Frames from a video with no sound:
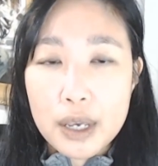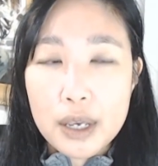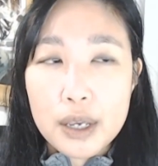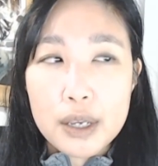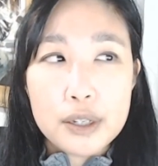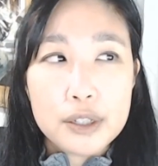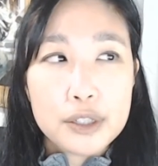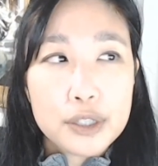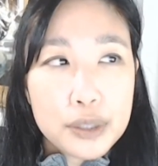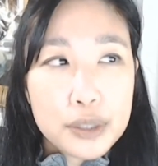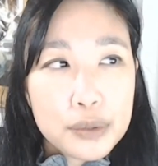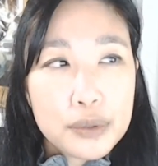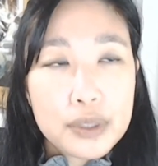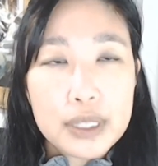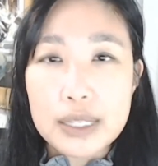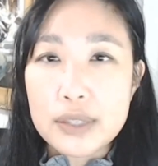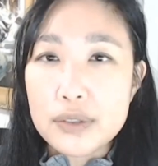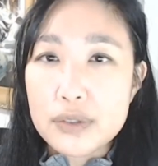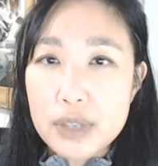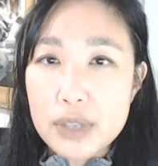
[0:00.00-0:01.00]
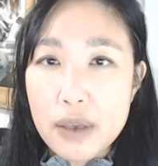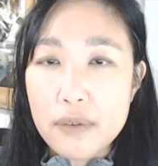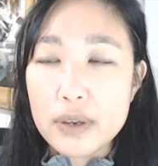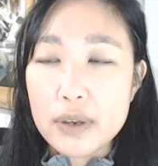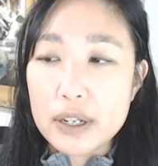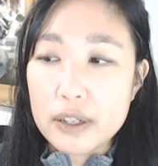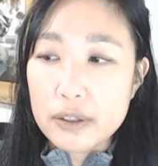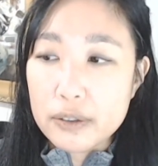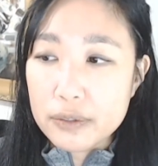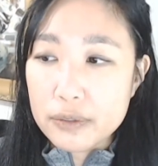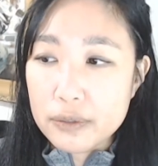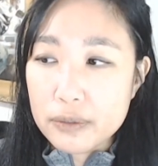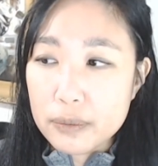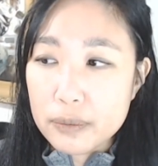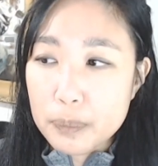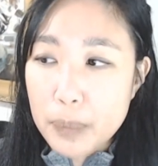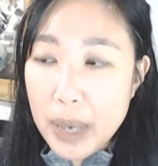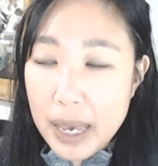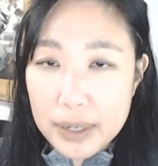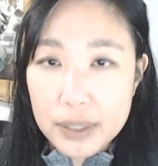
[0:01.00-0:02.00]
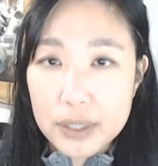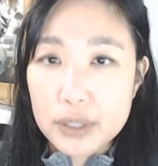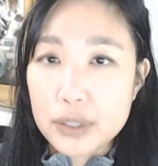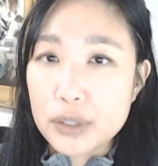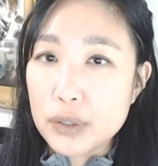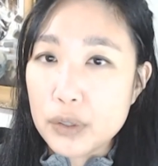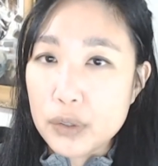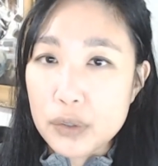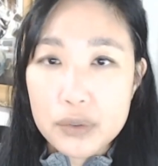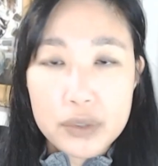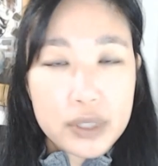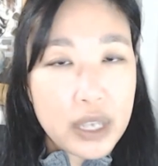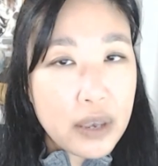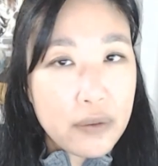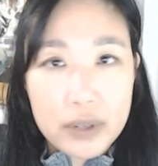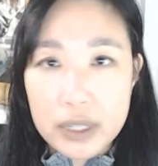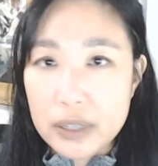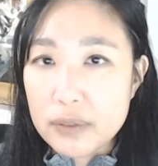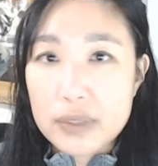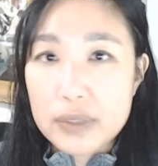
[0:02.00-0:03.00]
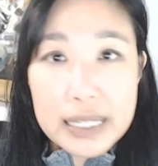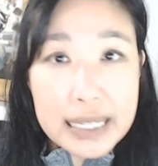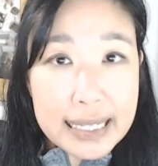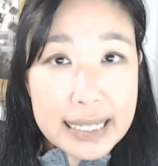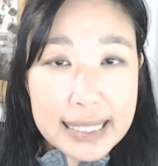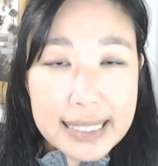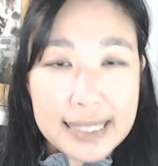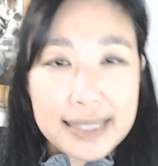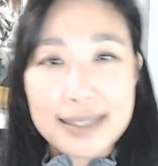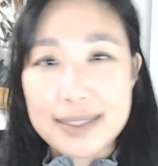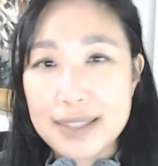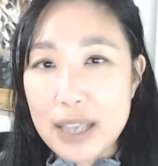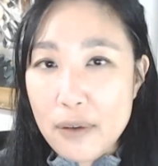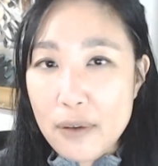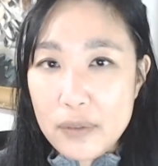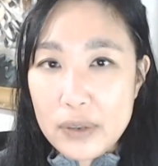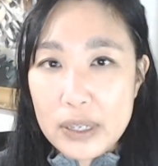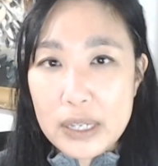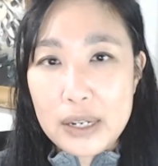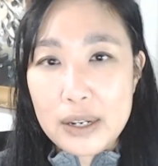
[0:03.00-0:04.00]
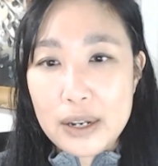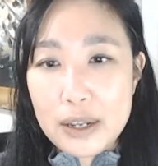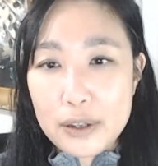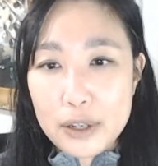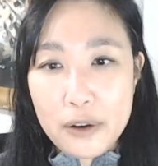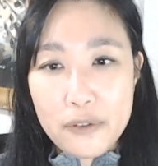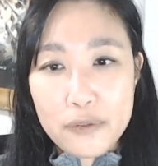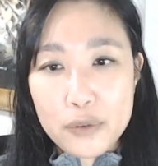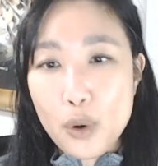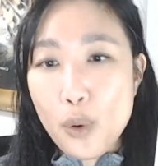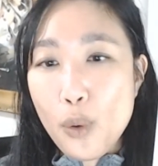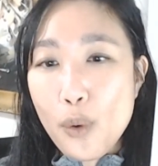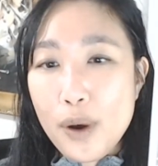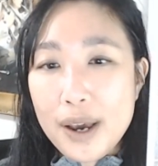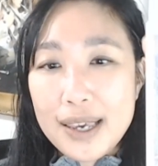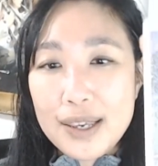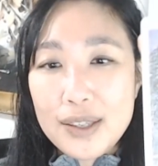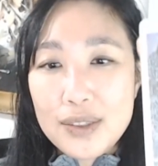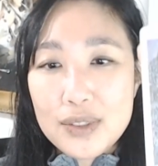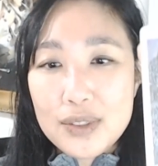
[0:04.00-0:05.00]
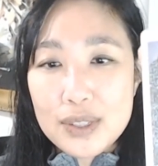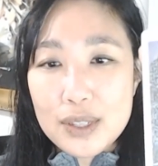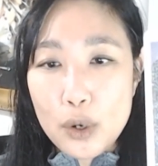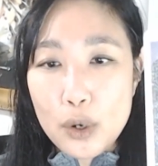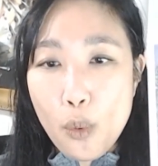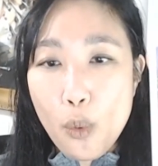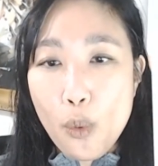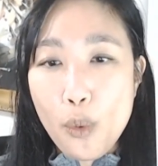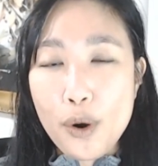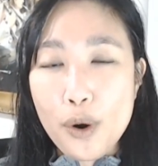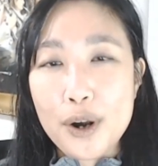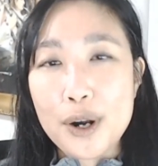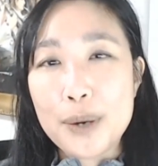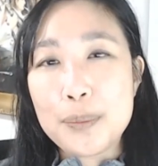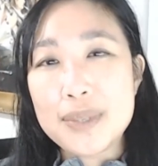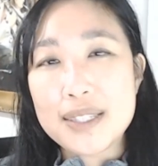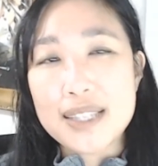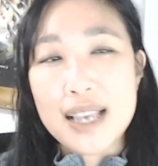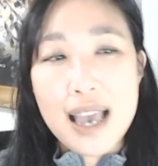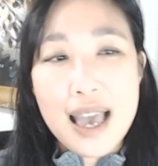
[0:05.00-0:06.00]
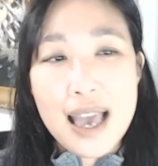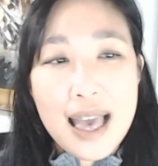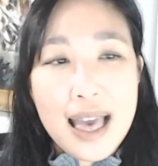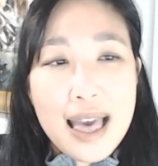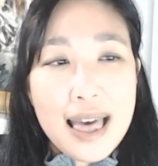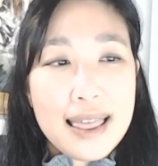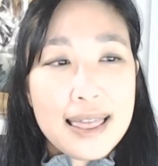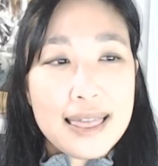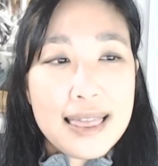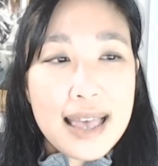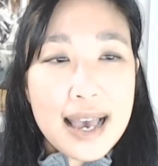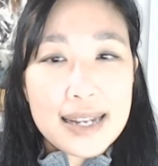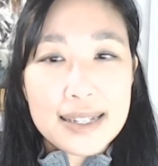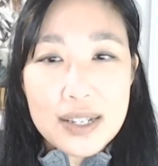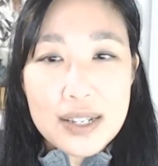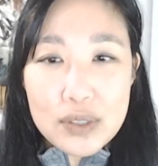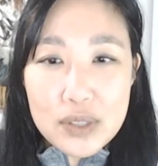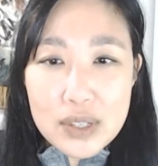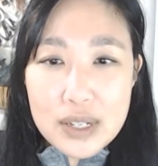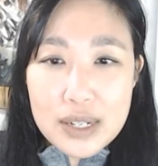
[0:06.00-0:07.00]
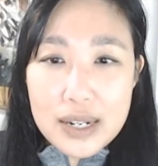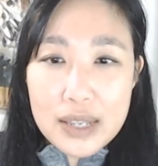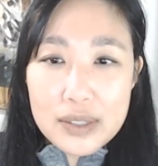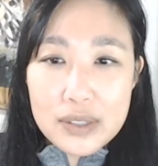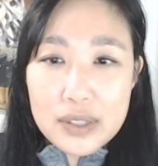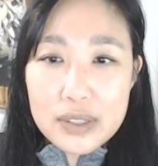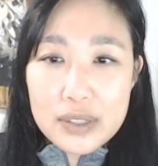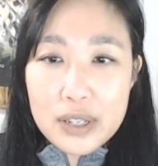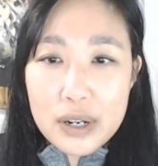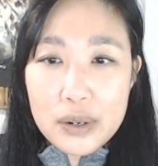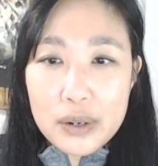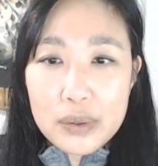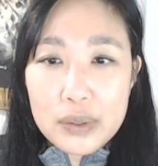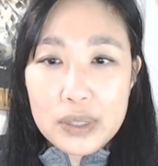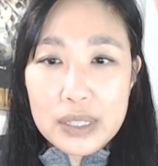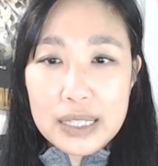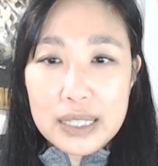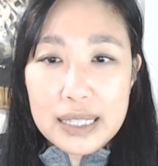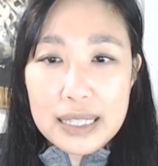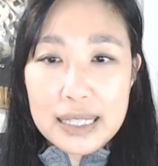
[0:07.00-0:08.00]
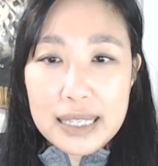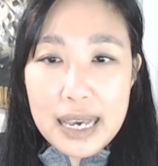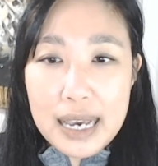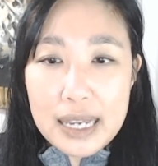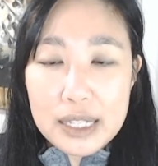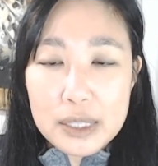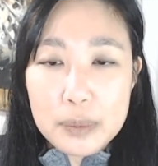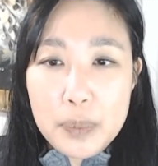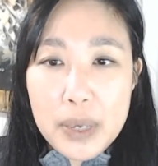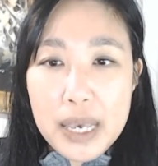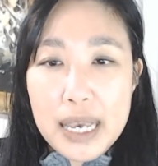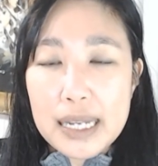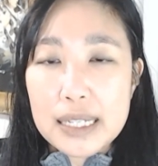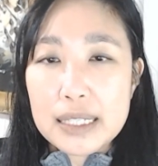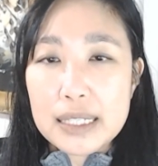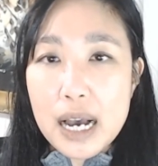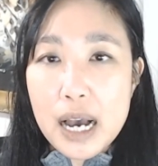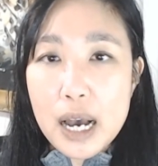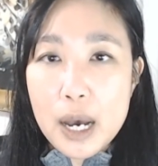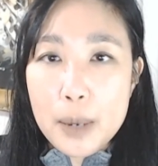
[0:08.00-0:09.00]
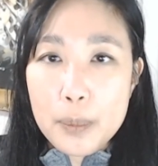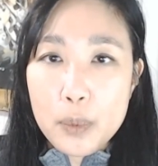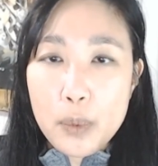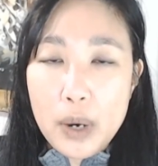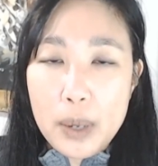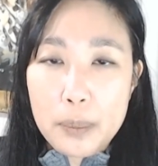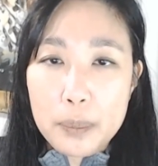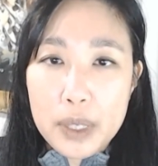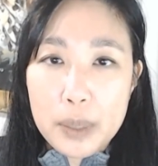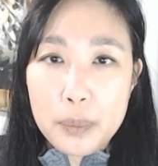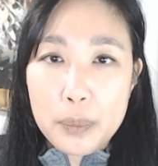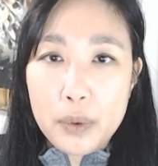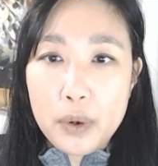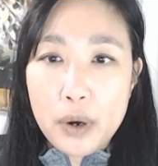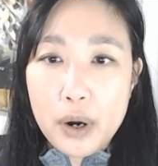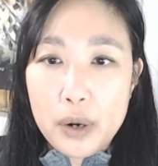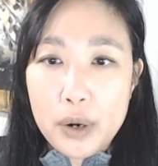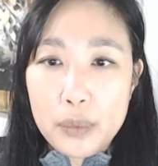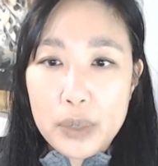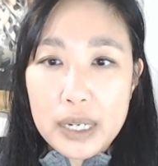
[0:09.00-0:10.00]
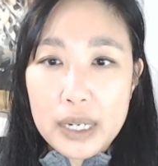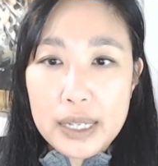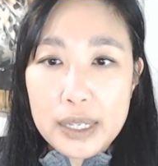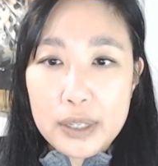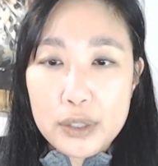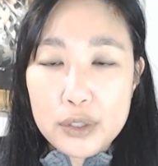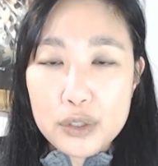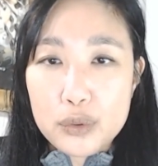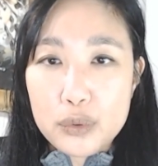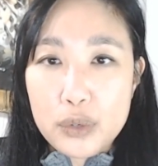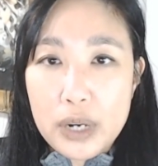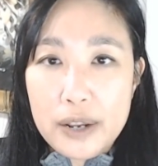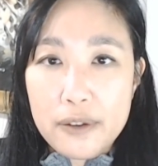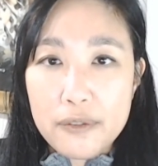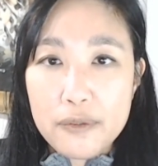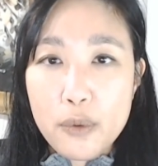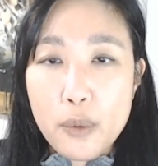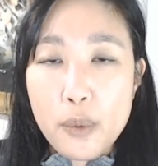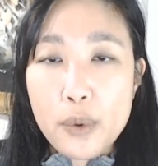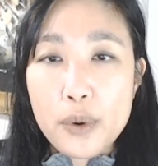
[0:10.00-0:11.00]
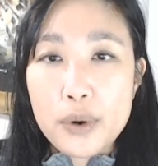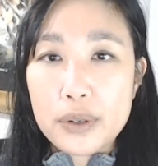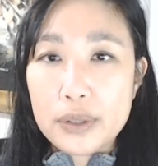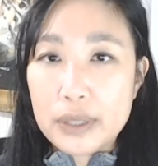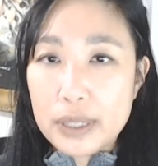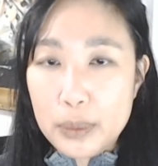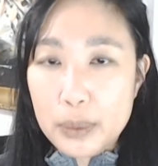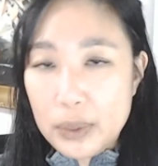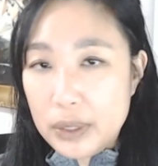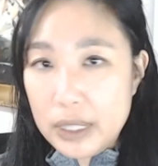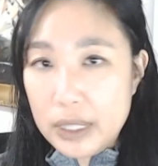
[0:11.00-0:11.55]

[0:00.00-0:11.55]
to the Seven of Pentacles, Seven of Discs, Seven of Coins, Orbs, that doesn't necessarily get picked up when people are reading straightforwardly with the